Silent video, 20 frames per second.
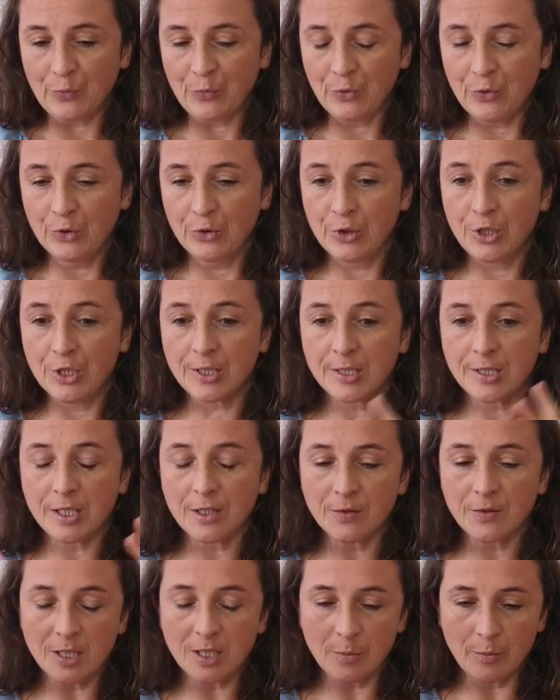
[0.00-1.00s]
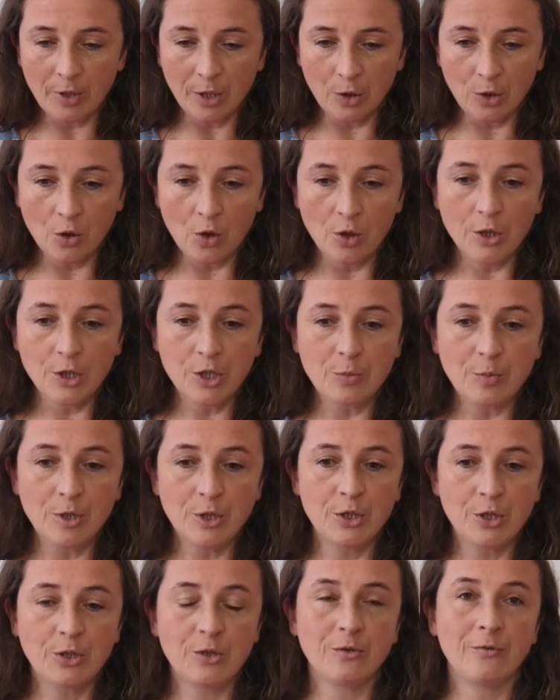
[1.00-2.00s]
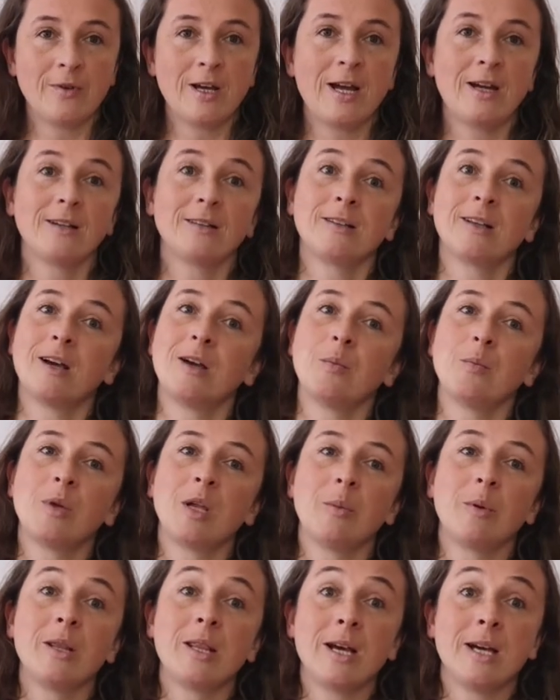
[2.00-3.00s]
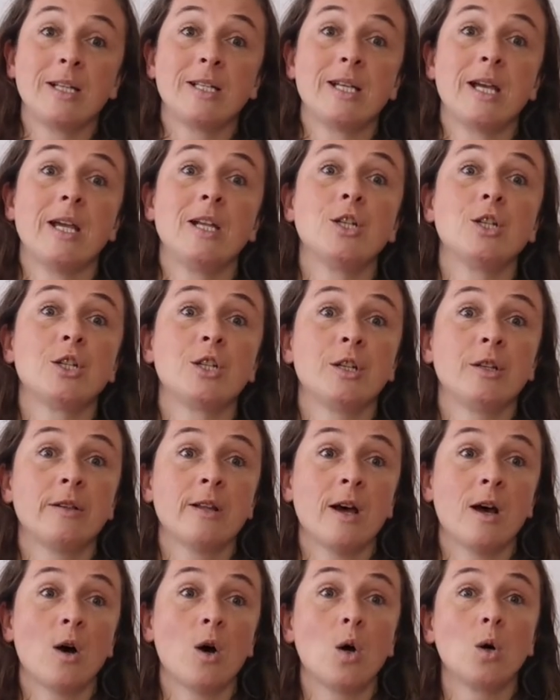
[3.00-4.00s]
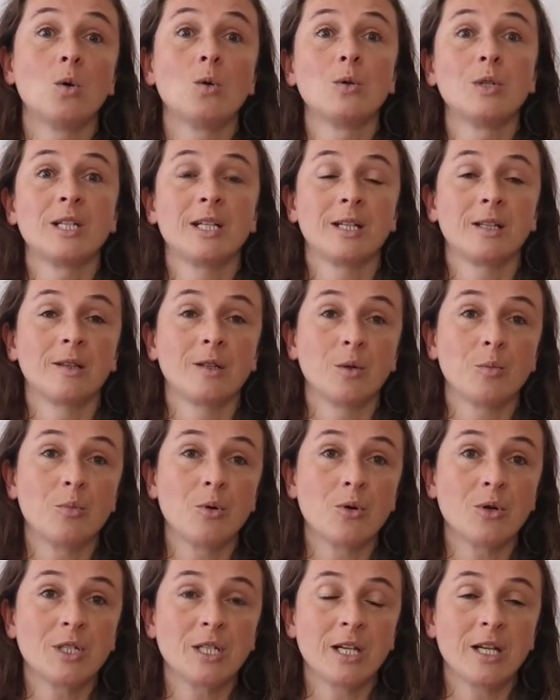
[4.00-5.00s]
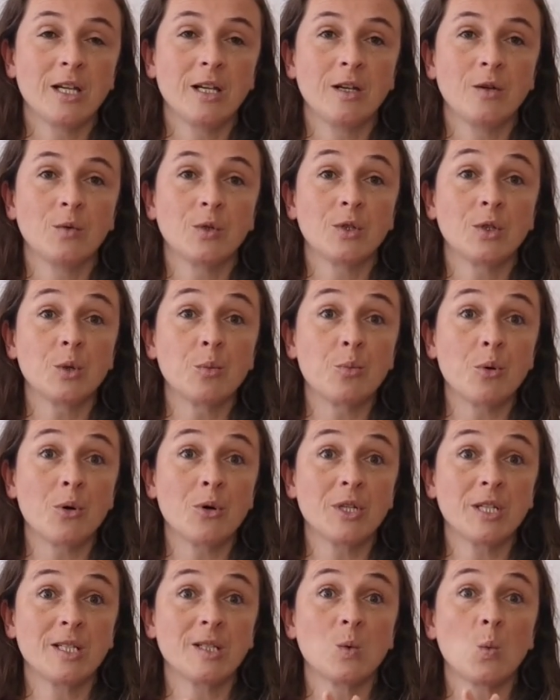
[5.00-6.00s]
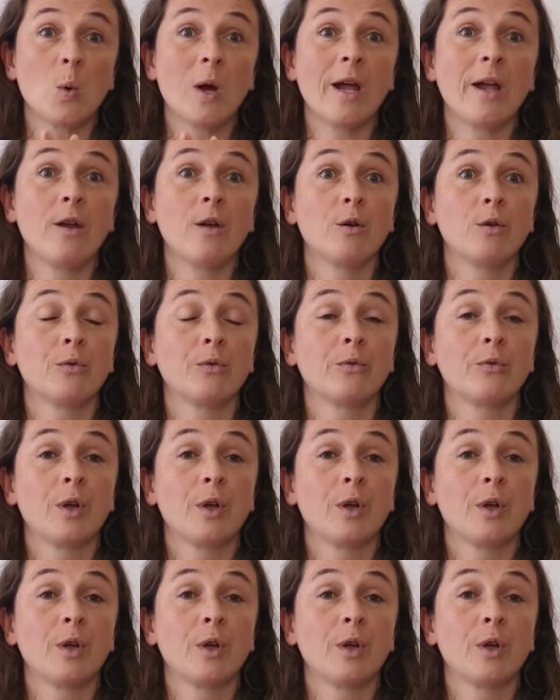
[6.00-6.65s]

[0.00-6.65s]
To just give some acknowledgement to the fact that maybe that tension, that holding in the body, it was the body's way of